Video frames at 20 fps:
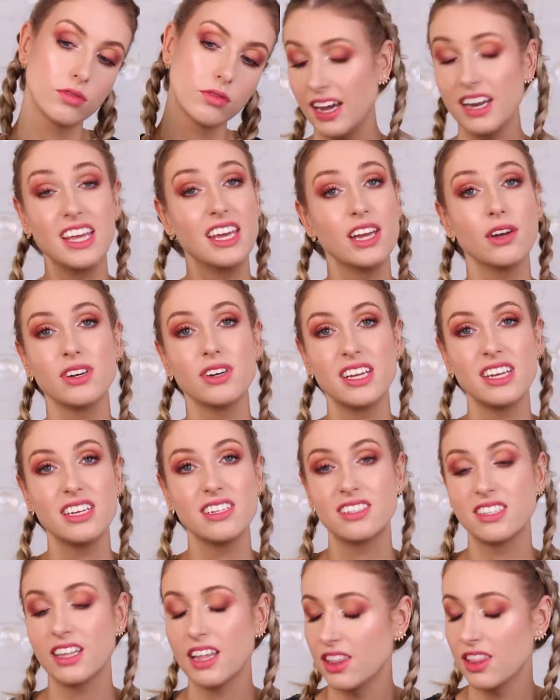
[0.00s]
And here it
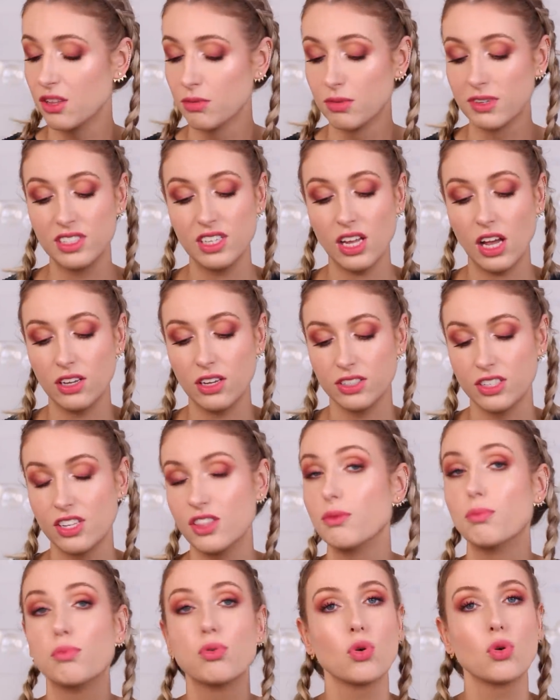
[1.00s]
is, the result,
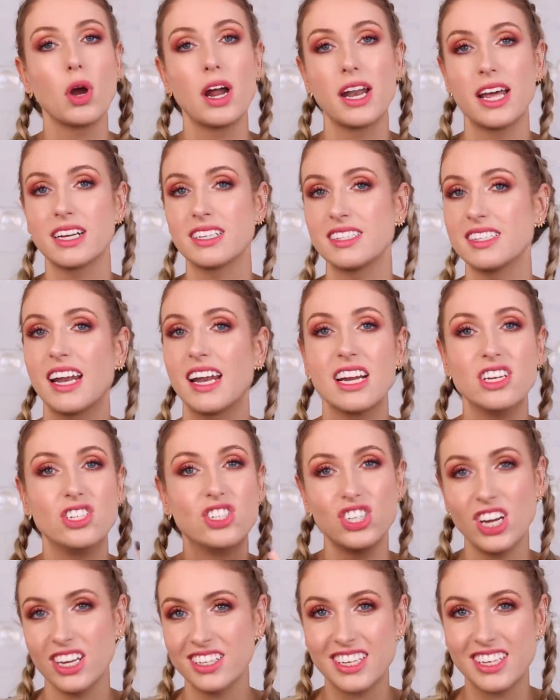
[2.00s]
the products that I
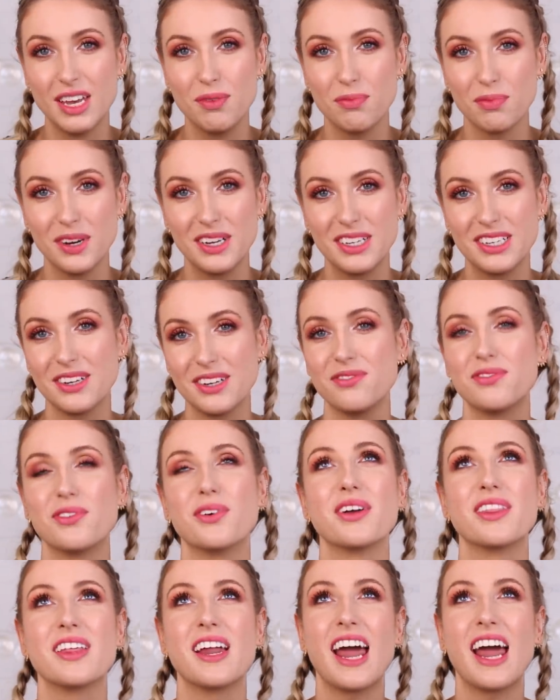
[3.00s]
just keep reaching
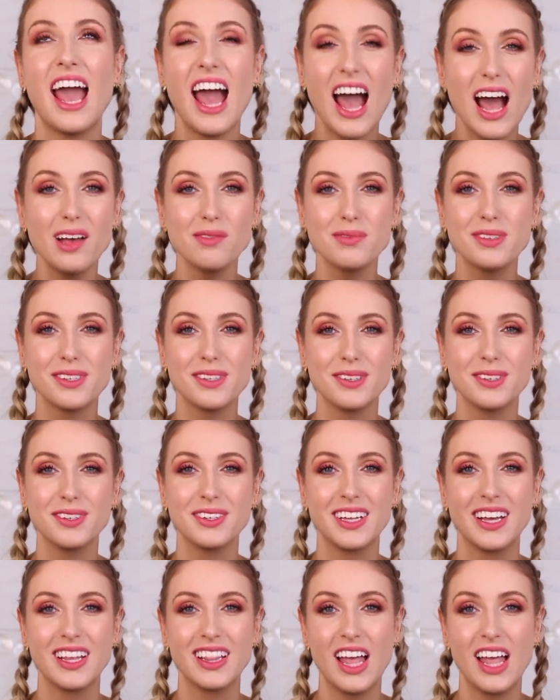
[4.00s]
for that I
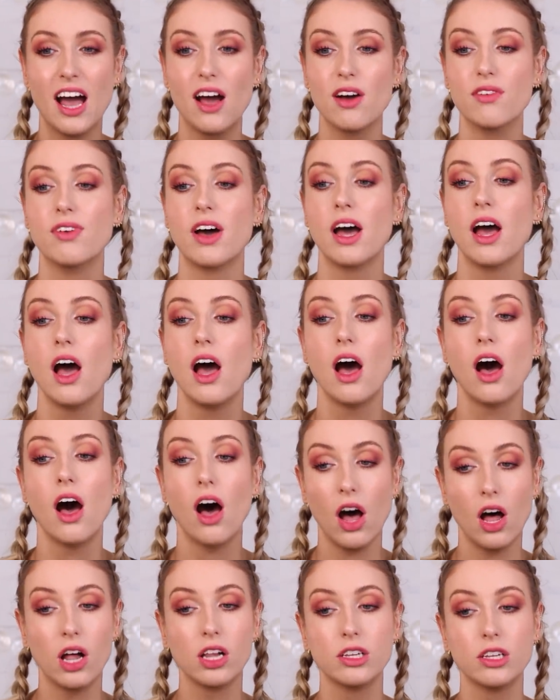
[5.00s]
absolutely love,
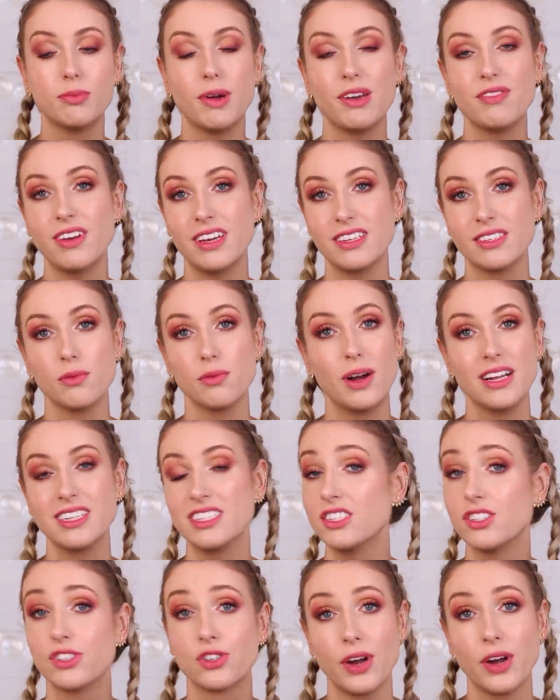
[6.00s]
all in my face at
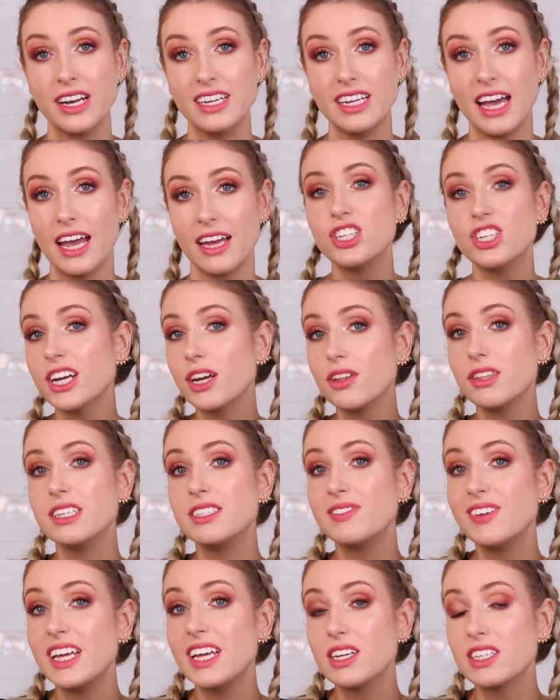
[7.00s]
once. It's a great day. Check out
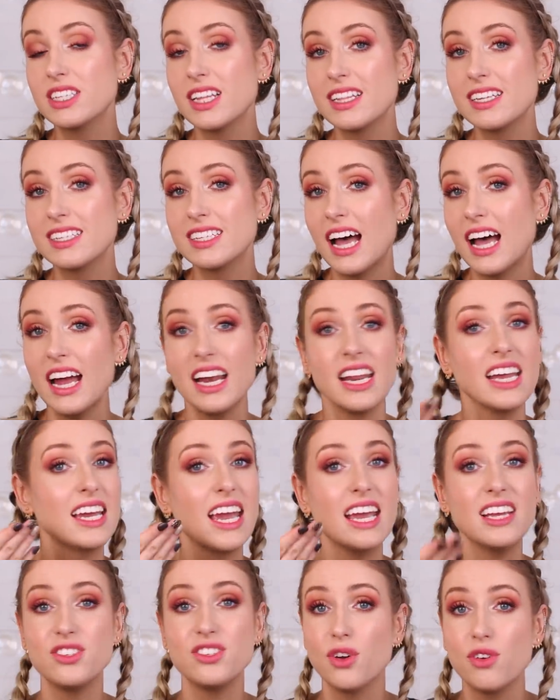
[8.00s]
these videos on the side in
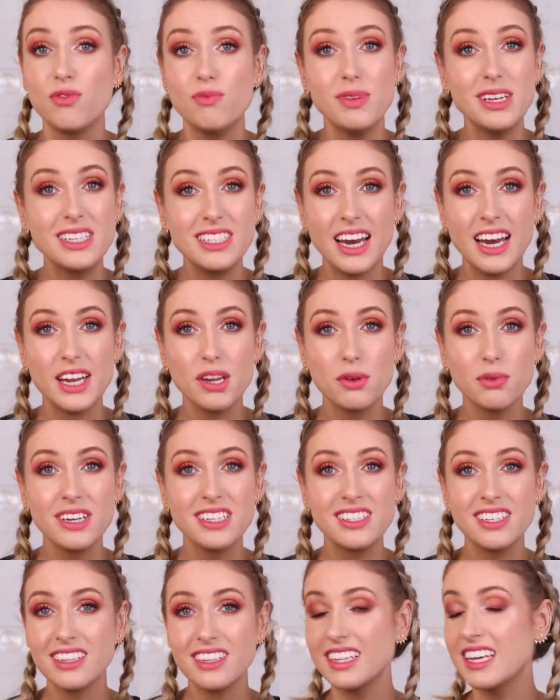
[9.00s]
case you have missed any
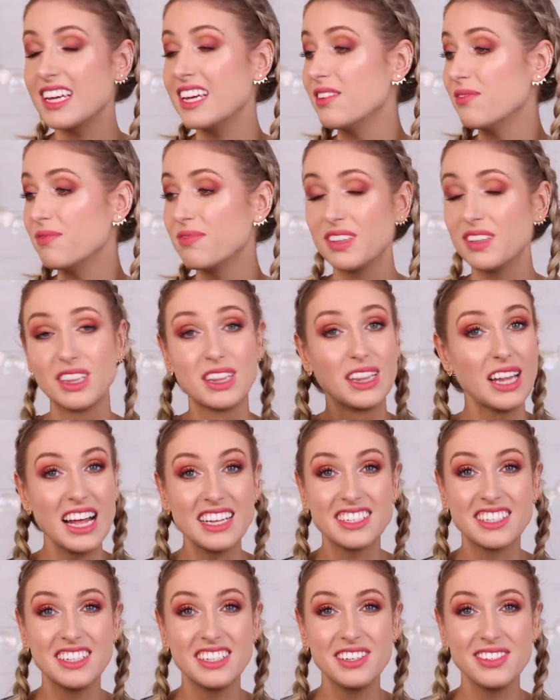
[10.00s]
recently.
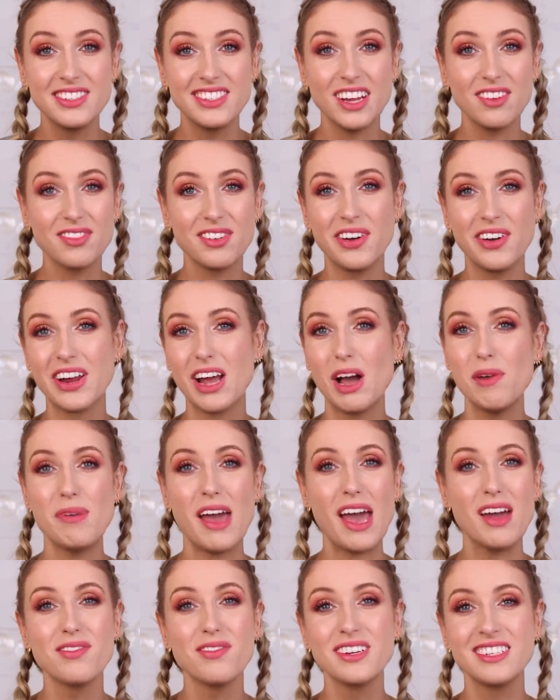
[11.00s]
Lots of new stuff going up
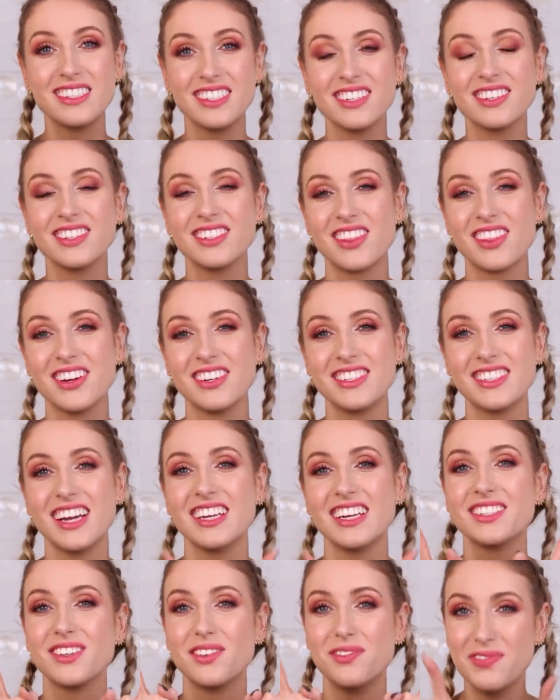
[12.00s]
every single
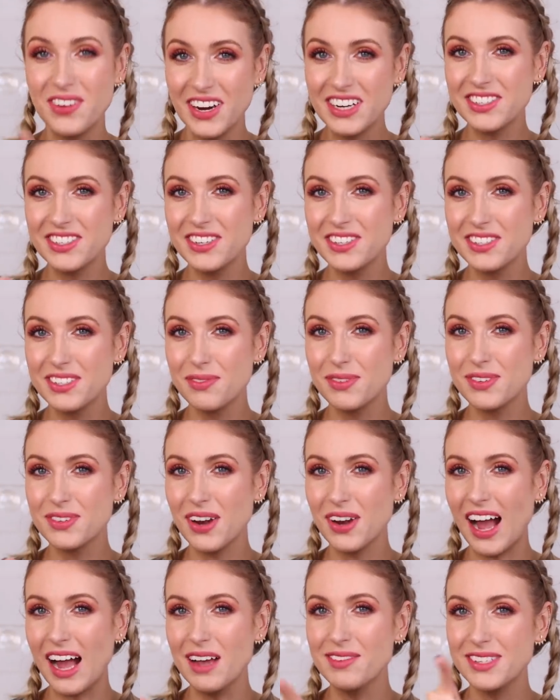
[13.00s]
Thursday, so make sure you
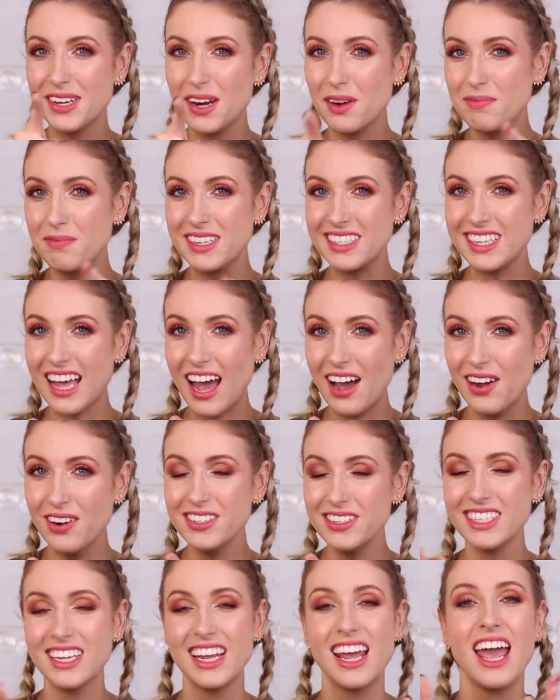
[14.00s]
subscribe so you don't miss
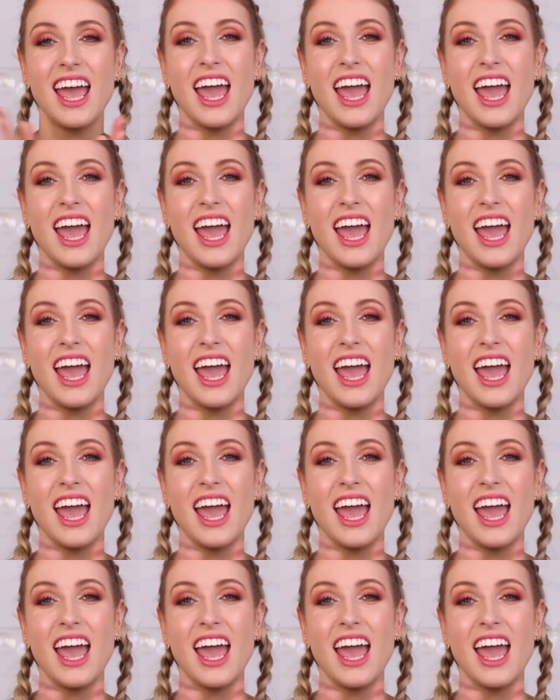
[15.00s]
out.